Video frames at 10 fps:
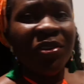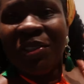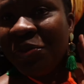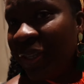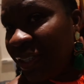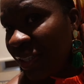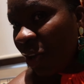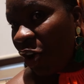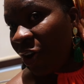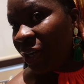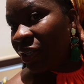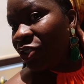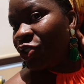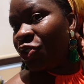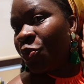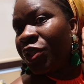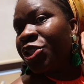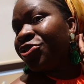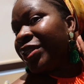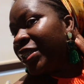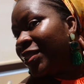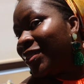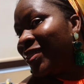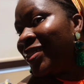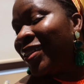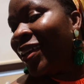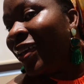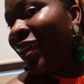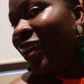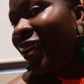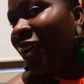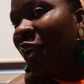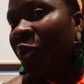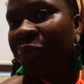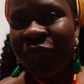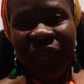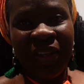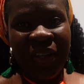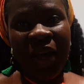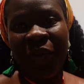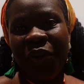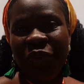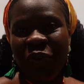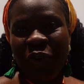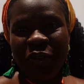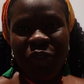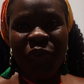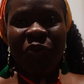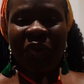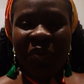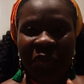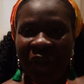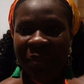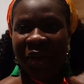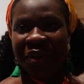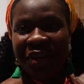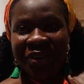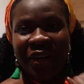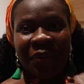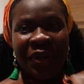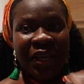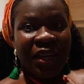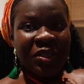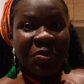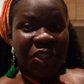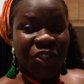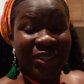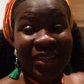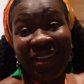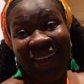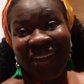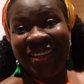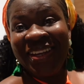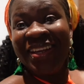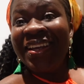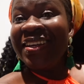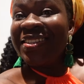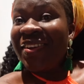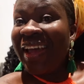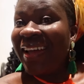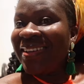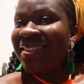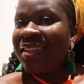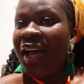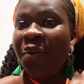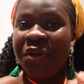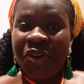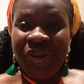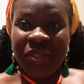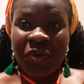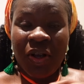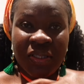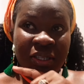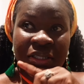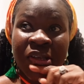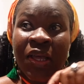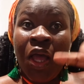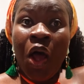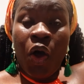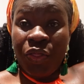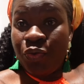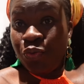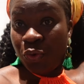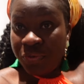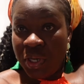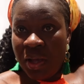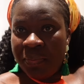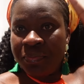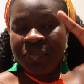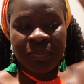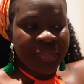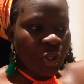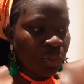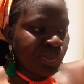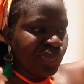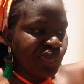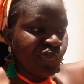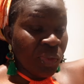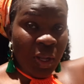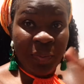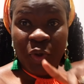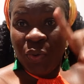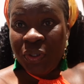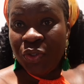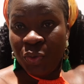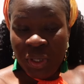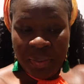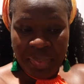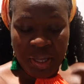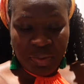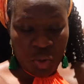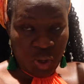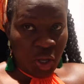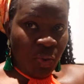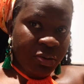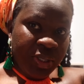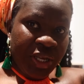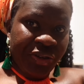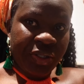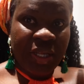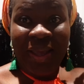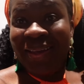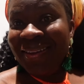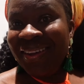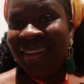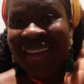for some reason the orange with the greens you know i want to do a photo shoot while i'm out here i want to get as much in as i can so yeah i want to create some content on the rooftop so i'm going to get bathed so we can go upstairs and